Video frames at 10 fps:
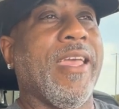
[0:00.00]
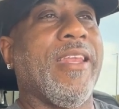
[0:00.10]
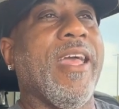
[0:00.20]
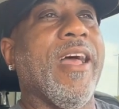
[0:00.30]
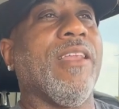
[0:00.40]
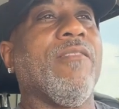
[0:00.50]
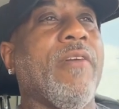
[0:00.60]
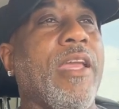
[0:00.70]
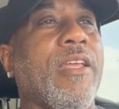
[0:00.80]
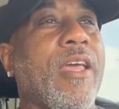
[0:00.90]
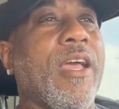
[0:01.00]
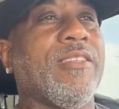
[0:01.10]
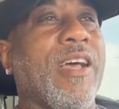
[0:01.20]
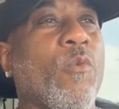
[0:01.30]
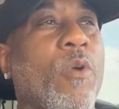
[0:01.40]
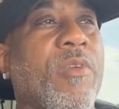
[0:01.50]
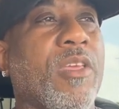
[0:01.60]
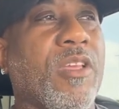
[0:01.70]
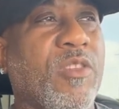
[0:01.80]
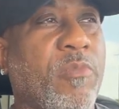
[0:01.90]
and elevated as our
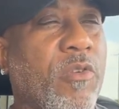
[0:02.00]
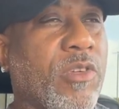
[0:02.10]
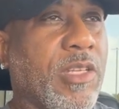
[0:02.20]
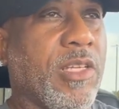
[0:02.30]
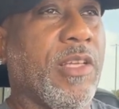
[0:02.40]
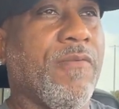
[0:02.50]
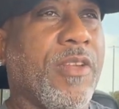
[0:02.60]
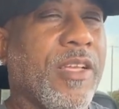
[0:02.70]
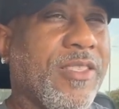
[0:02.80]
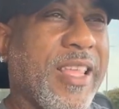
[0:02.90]
women can spiritually lift us.